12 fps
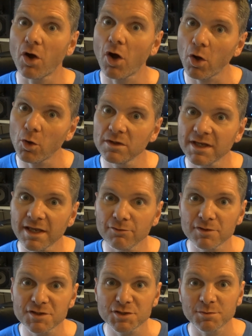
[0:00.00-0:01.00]
or holding
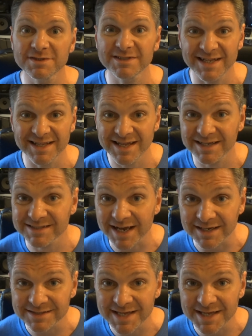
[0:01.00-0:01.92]
your instrument in the exact